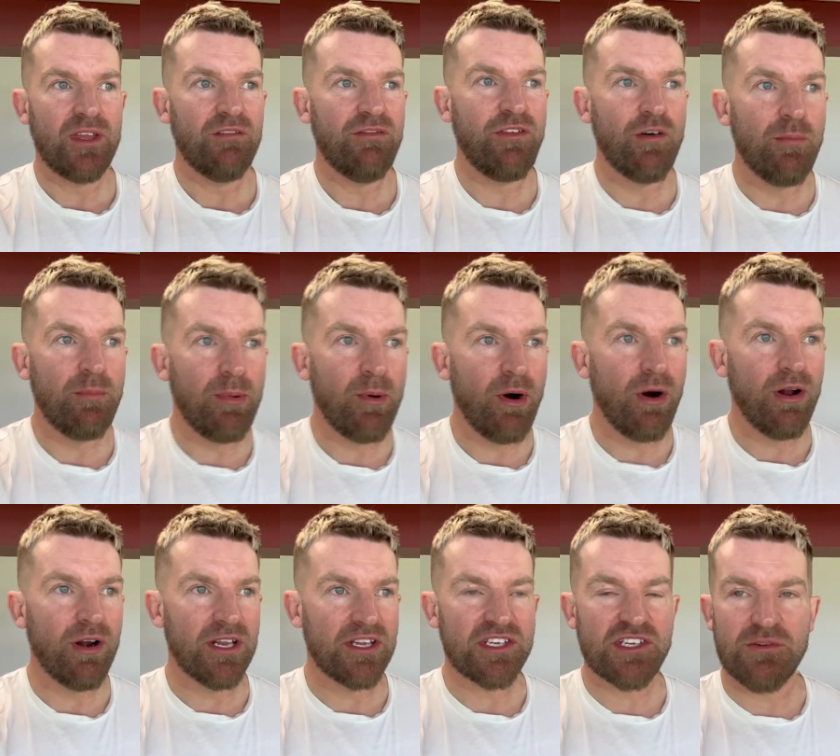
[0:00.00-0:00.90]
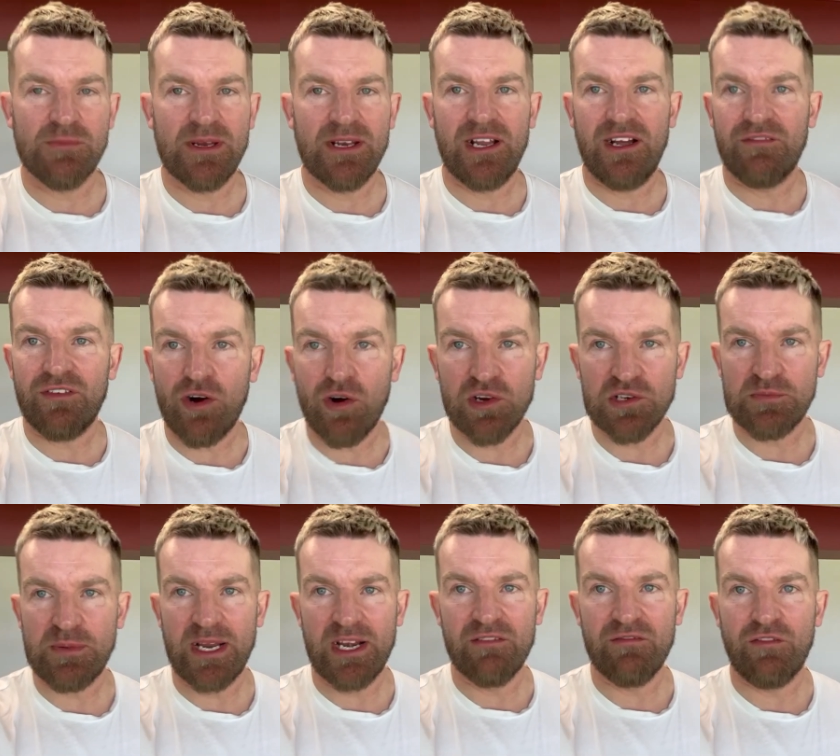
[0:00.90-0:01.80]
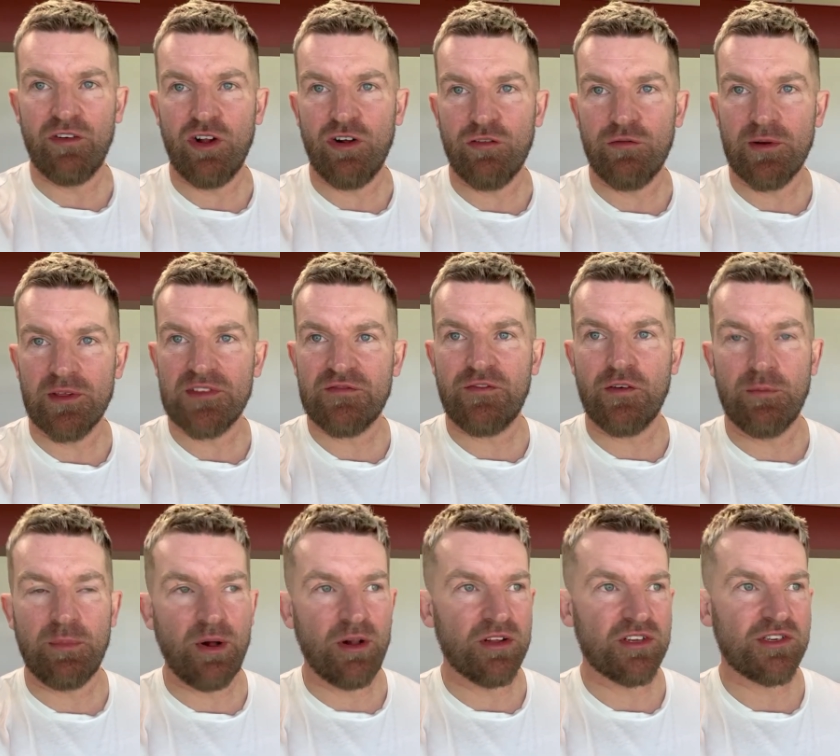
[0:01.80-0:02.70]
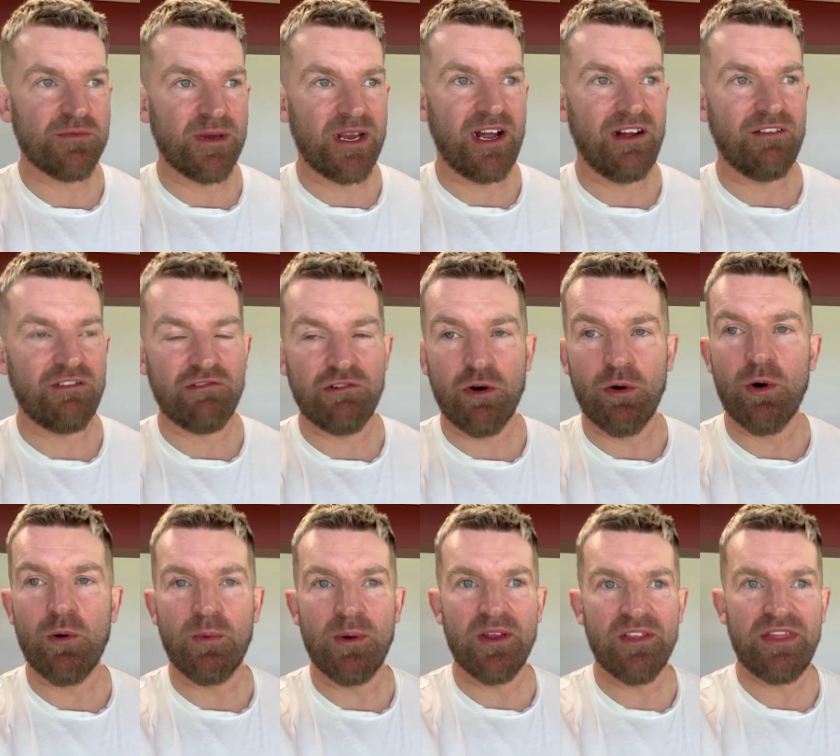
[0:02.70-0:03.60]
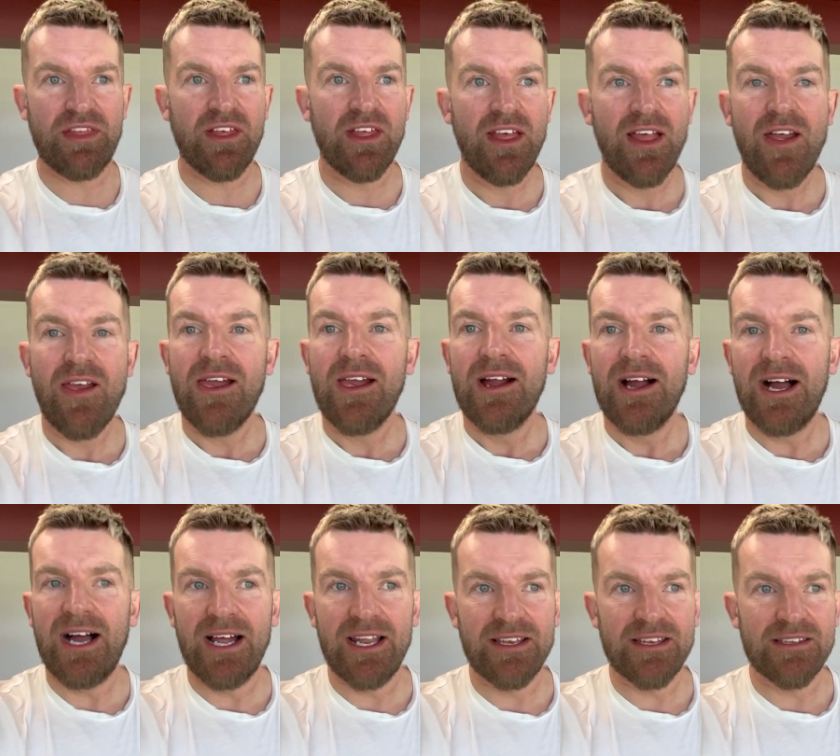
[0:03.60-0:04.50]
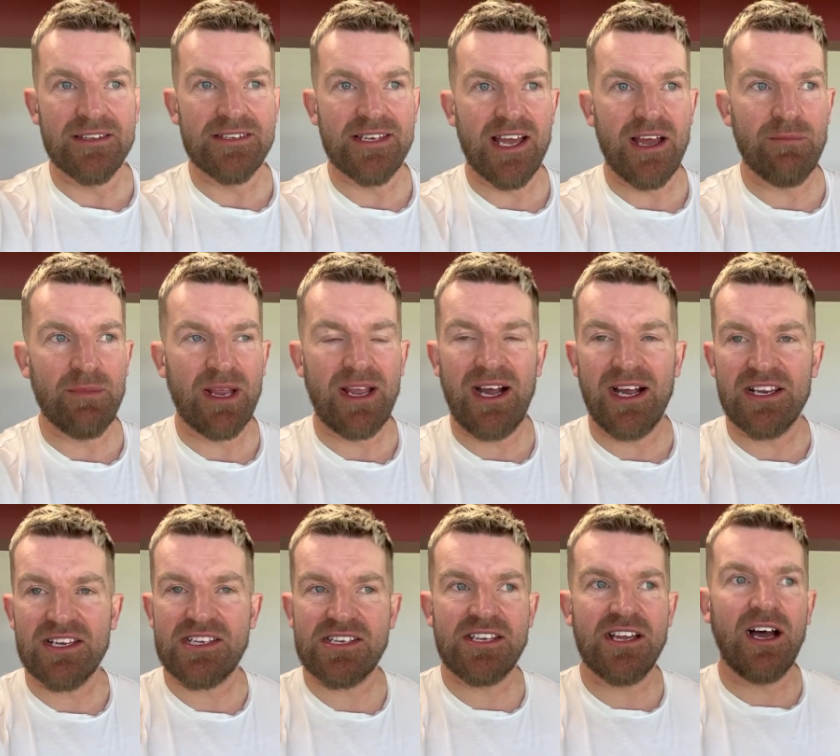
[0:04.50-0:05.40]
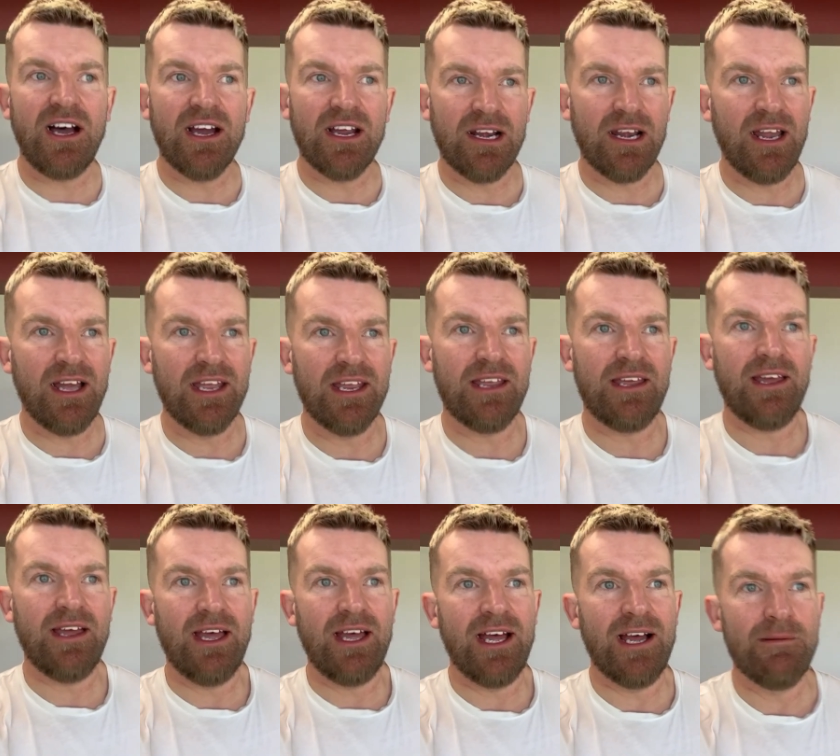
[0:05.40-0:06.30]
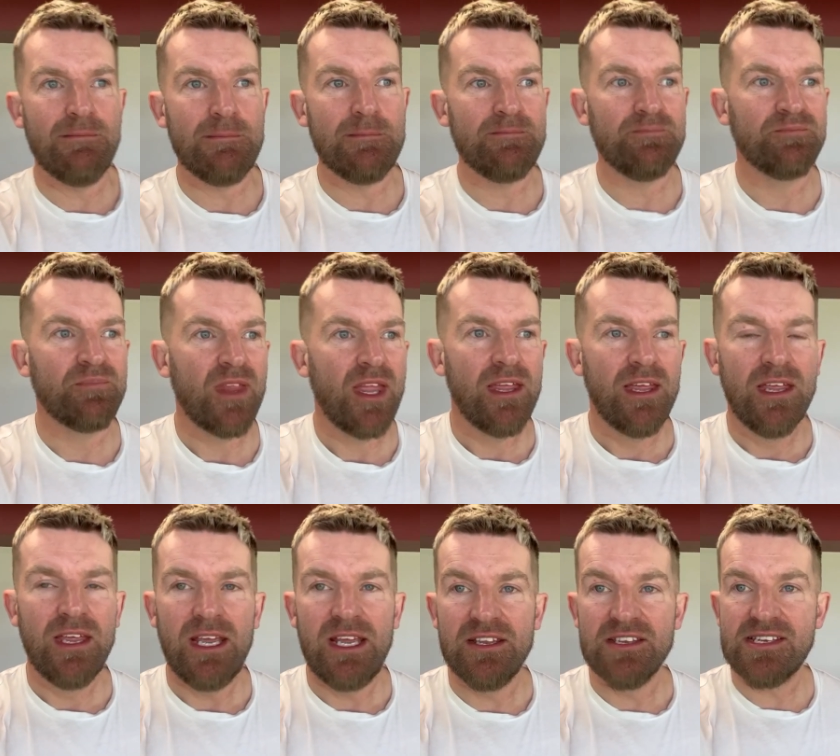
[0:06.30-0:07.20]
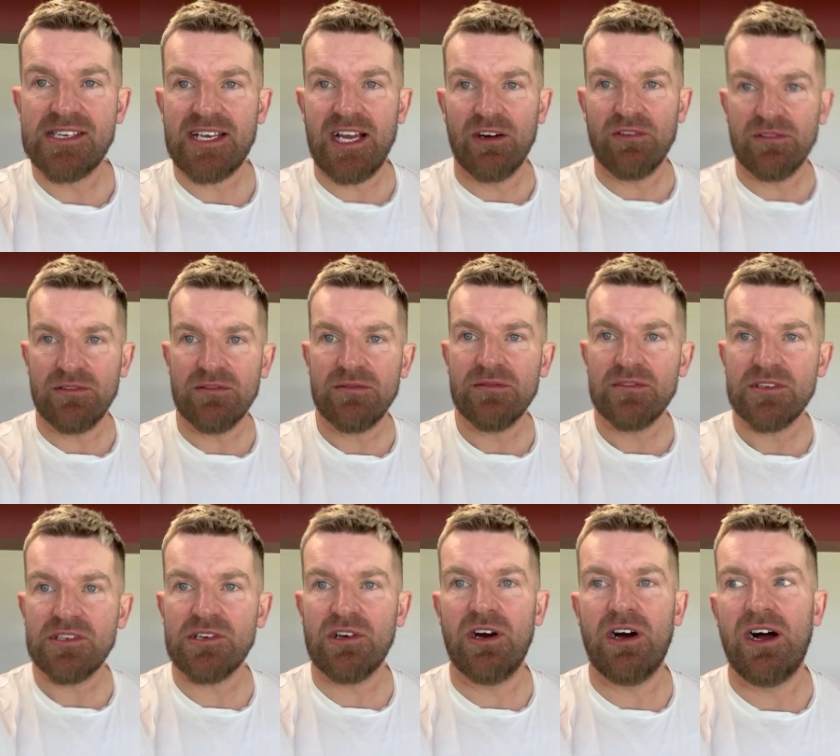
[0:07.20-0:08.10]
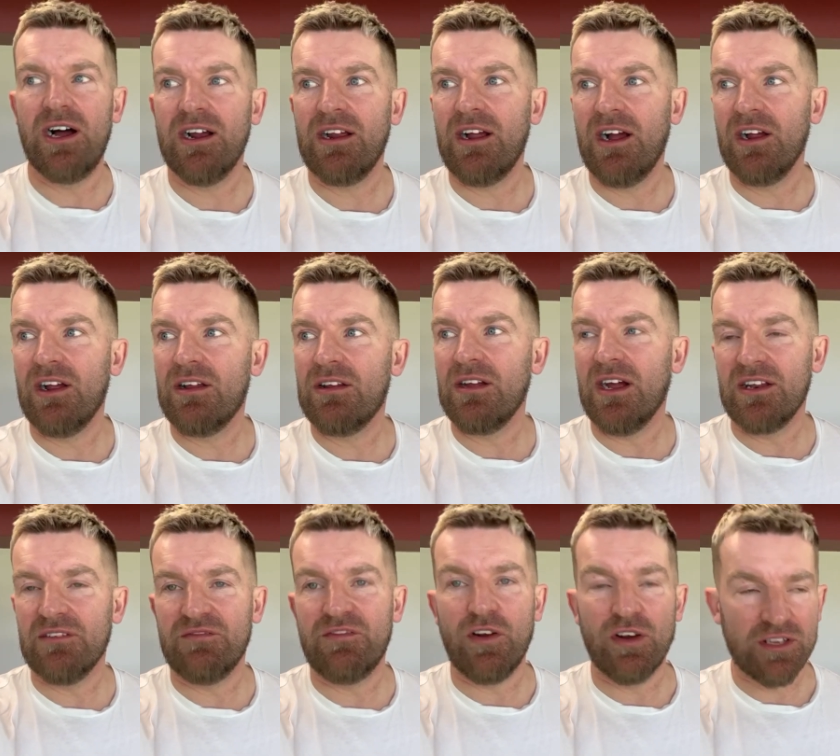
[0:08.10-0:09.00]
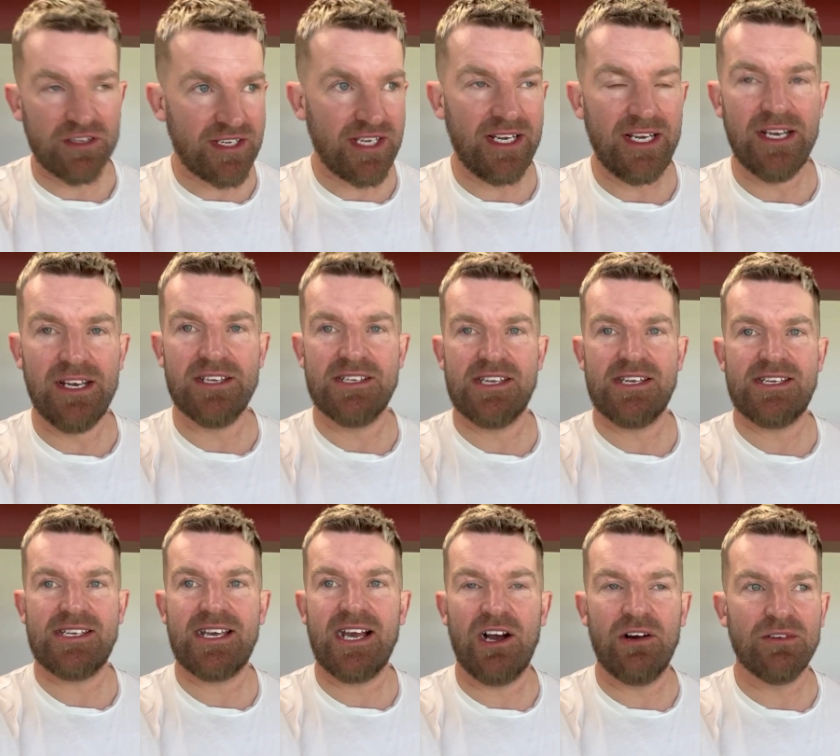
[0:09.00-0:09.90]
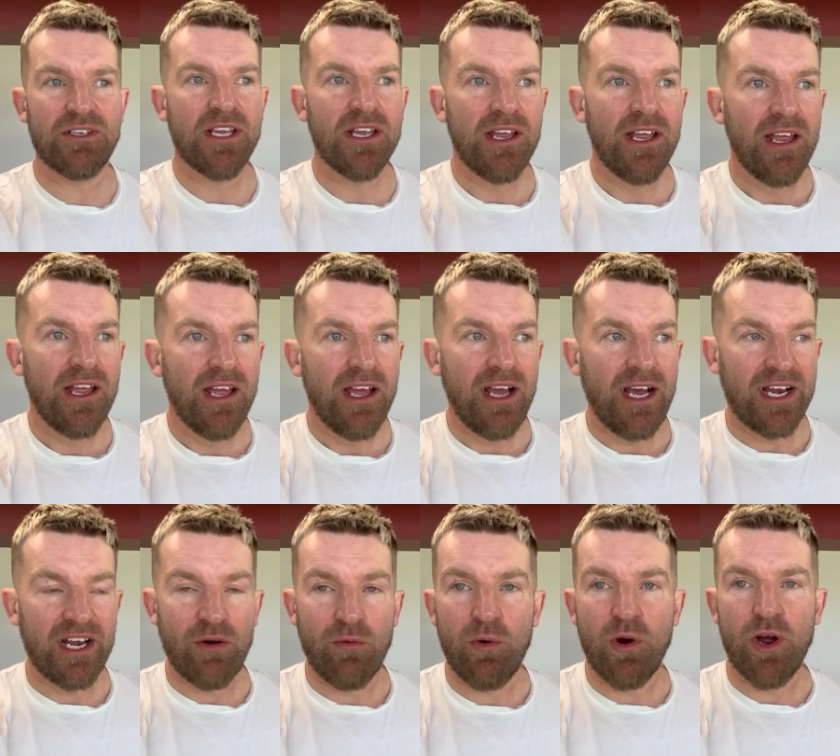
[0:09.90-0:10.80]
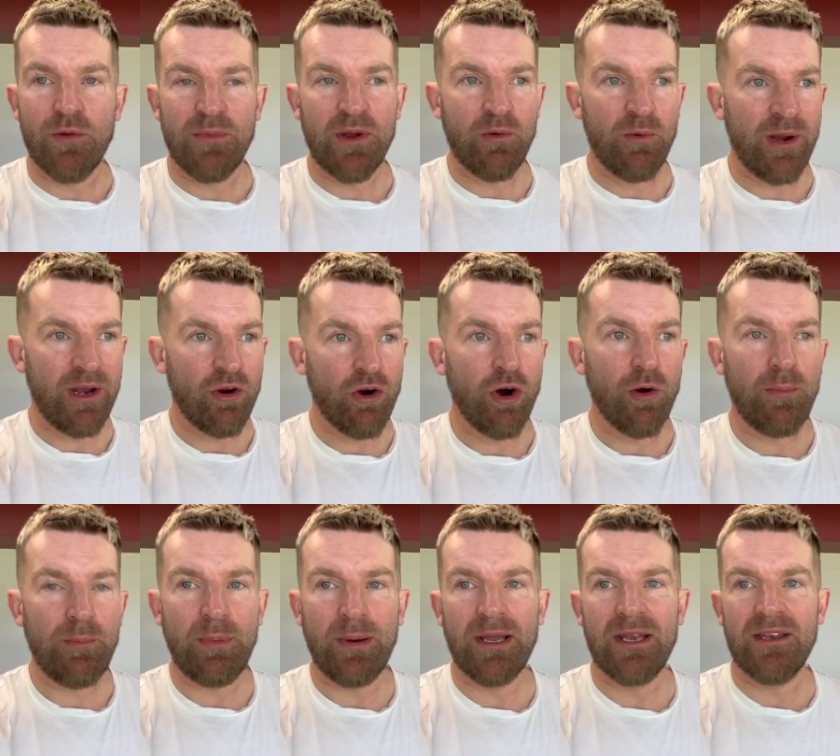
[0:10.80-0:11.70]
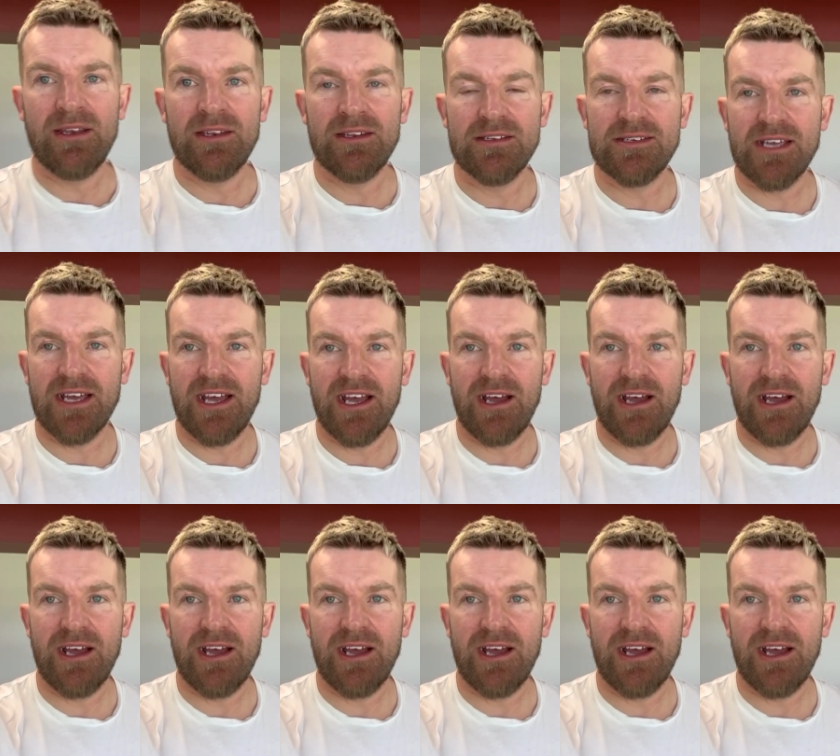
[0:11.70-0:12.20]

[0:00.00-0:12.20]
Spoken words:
Football is something I've always been involved with. Football is something I grew up with. And it kind of started like in scouting. So I volunteered as a scout and I worked my way up, and